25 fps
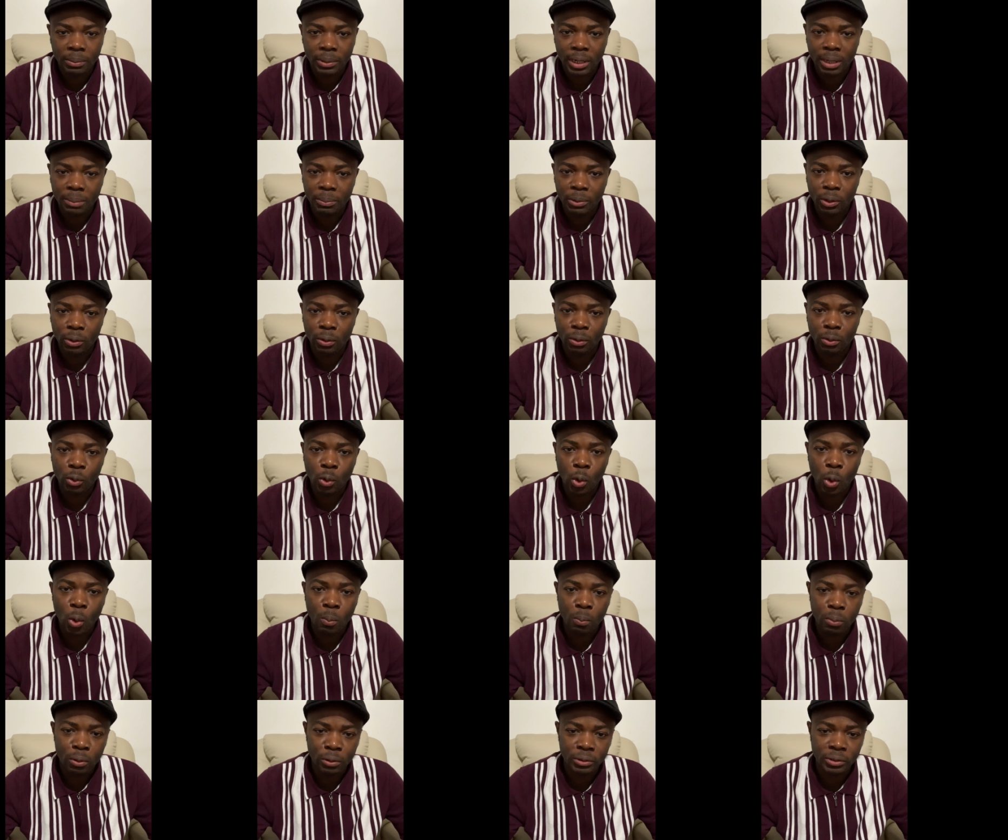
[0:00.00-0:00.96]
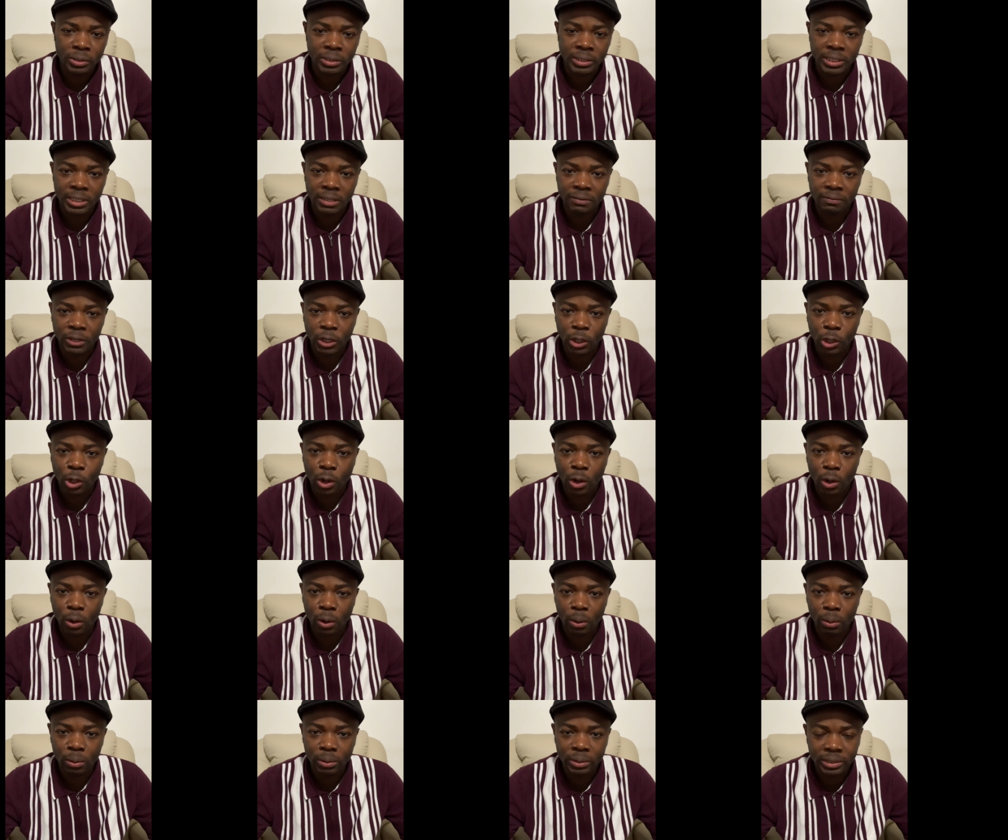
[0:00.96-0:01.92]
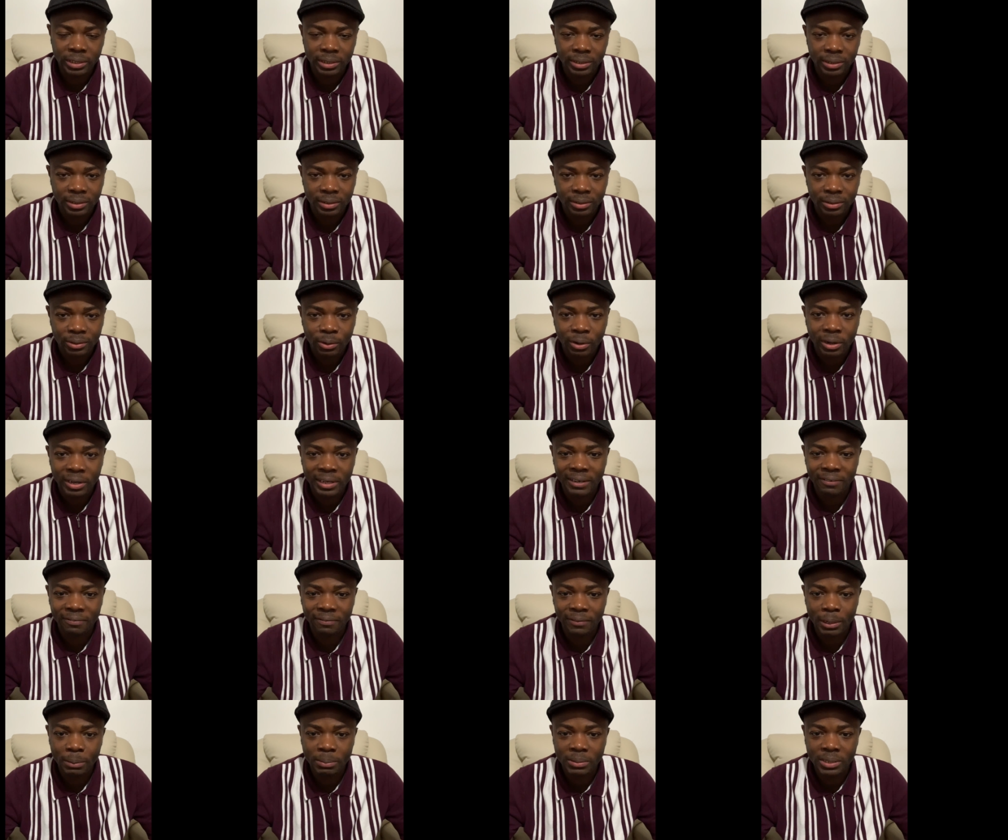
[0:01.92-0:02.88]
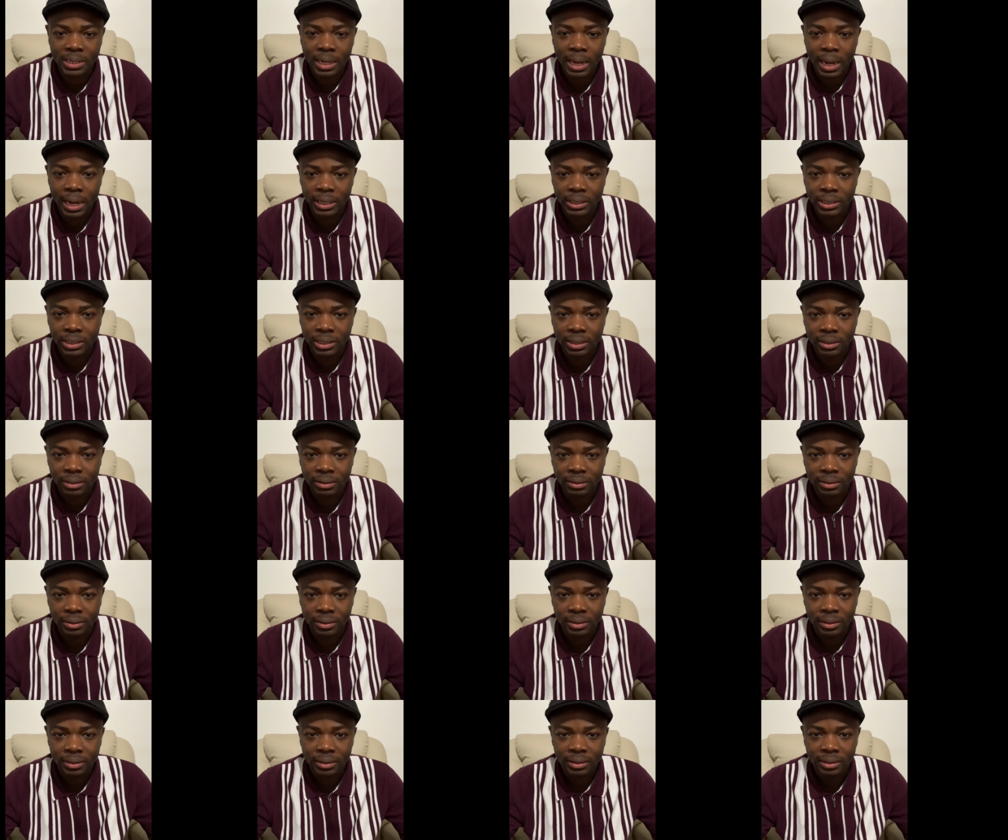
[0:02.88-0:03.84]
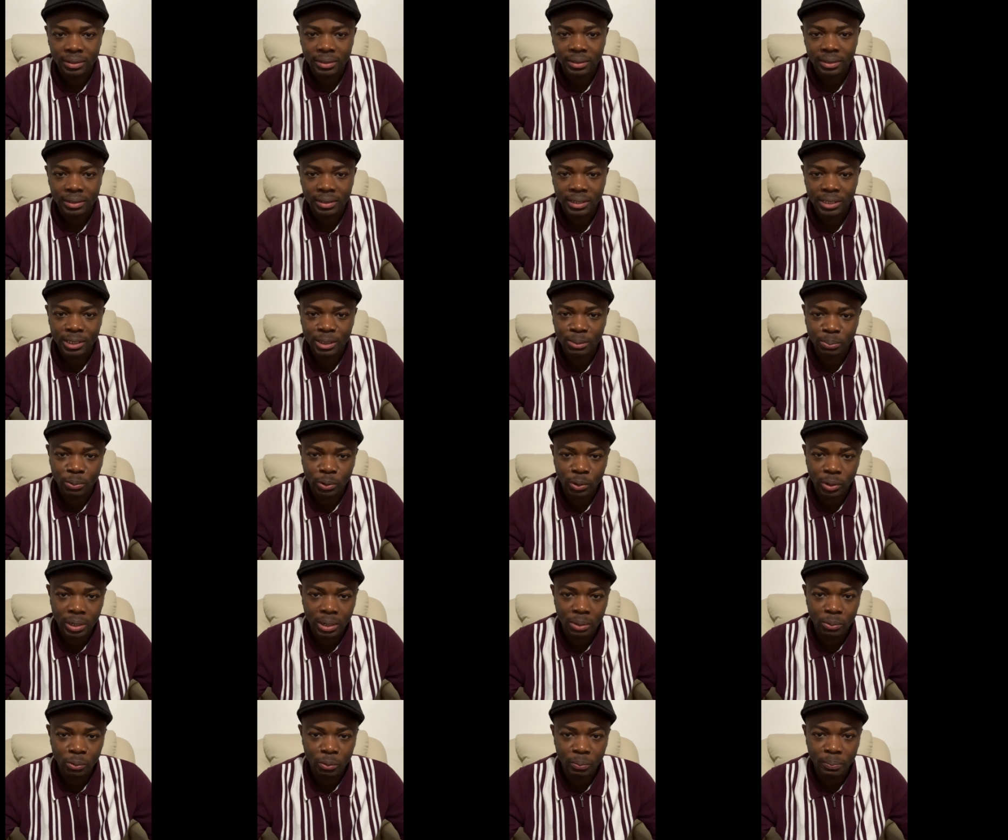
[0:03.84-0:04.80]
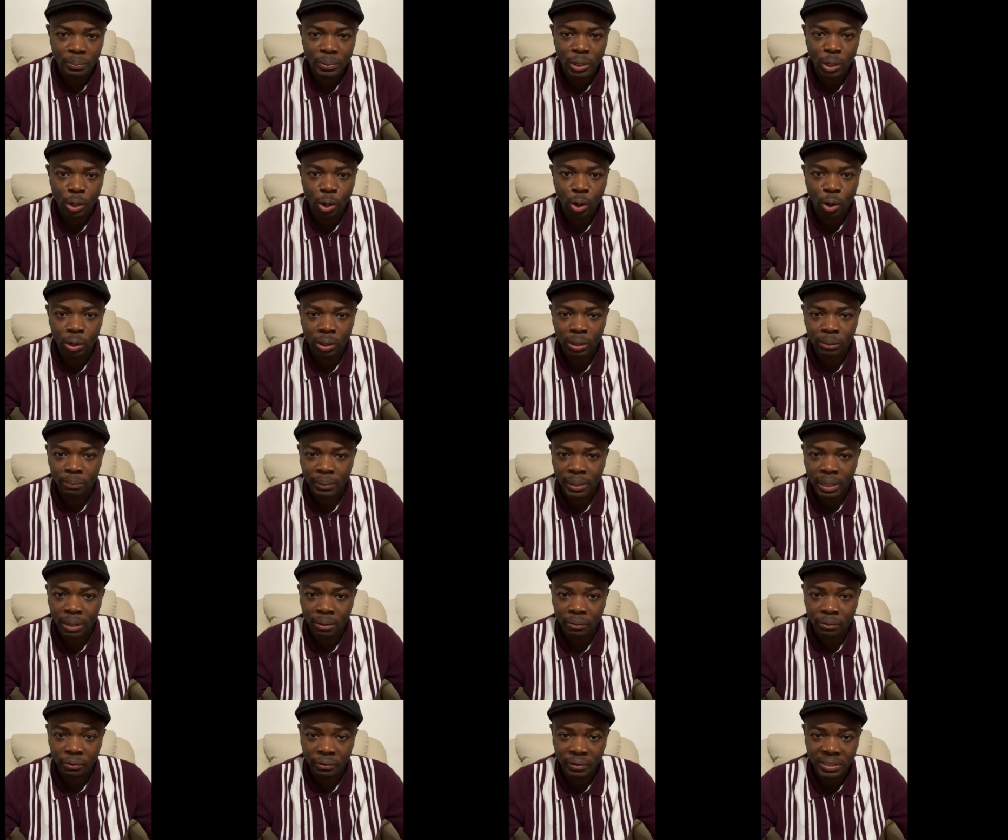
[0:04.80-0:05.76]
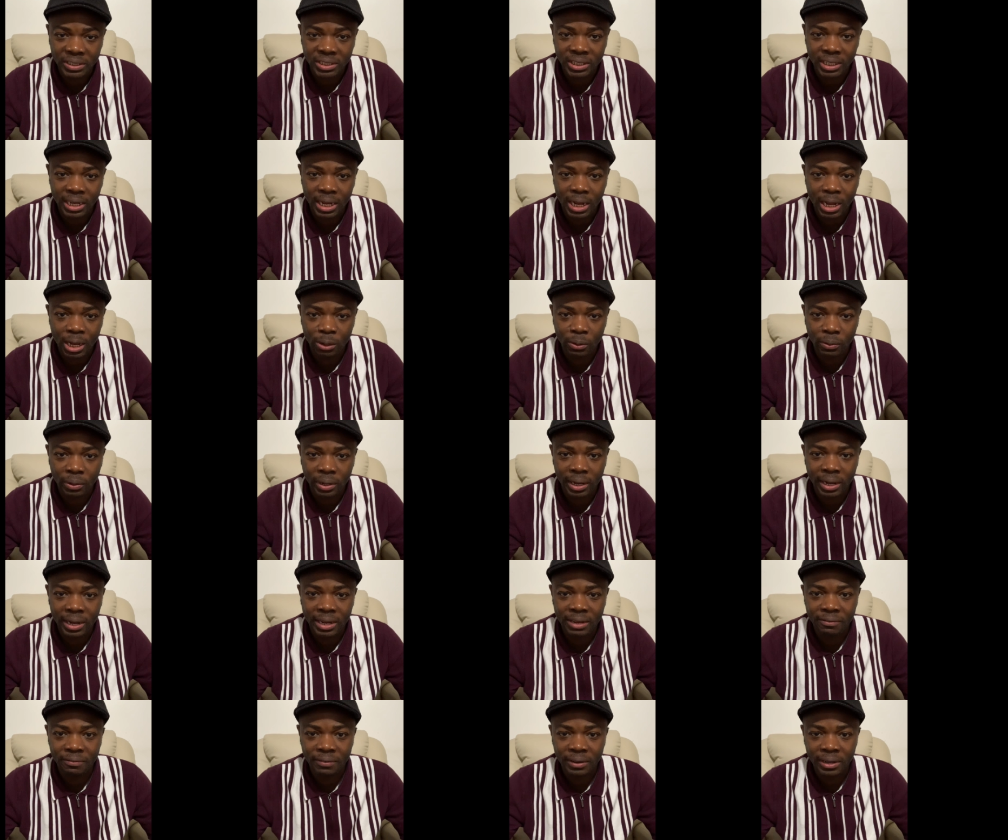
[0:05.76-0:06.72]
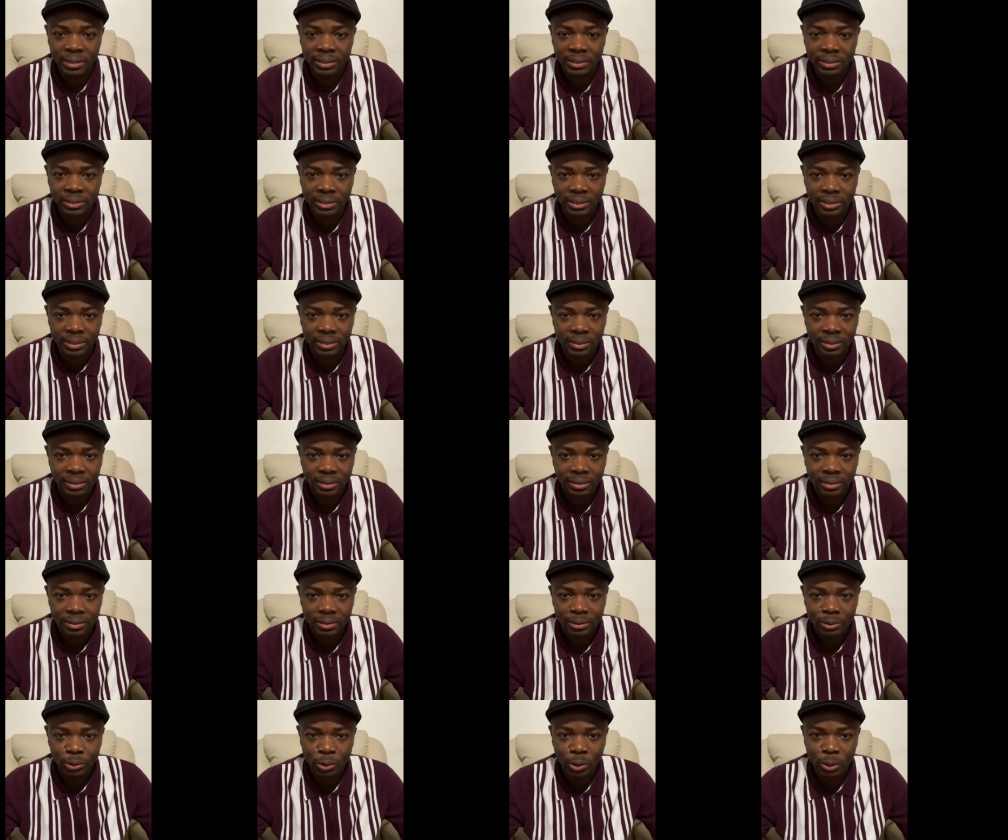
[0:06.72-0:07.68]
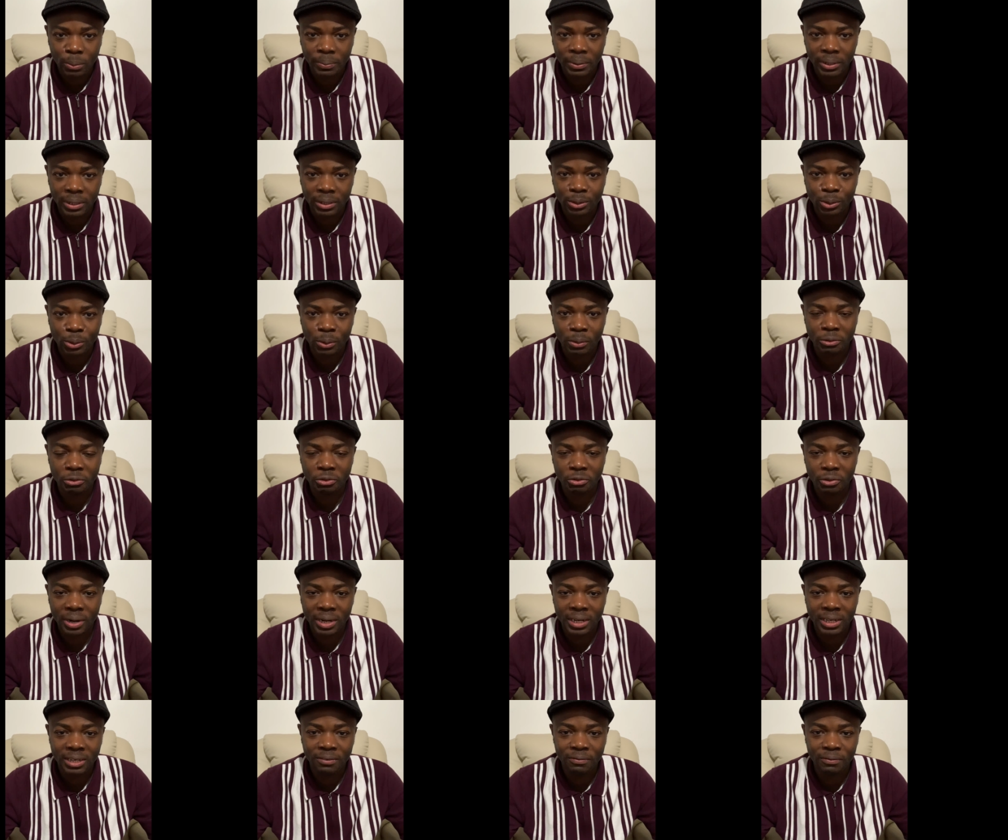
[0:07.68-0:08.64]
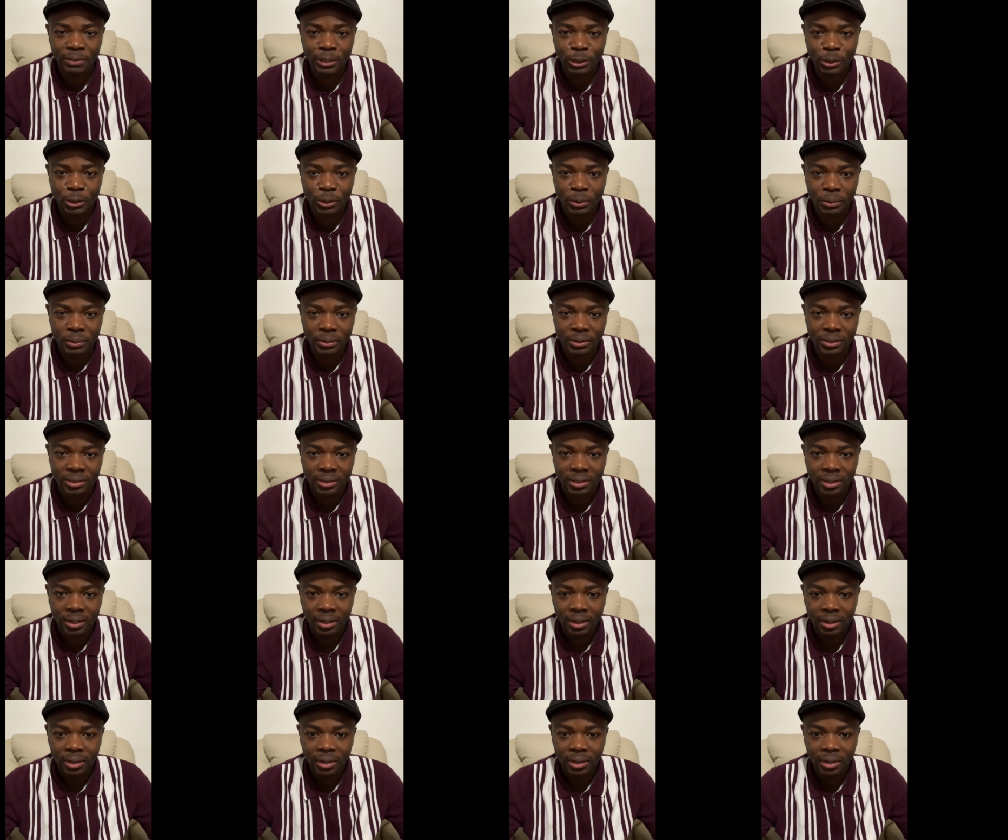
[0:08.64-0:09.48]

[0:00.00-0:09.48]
coming on Obosu TV called On the Flip Side. This program will be all about critical look at event topics or trending videos.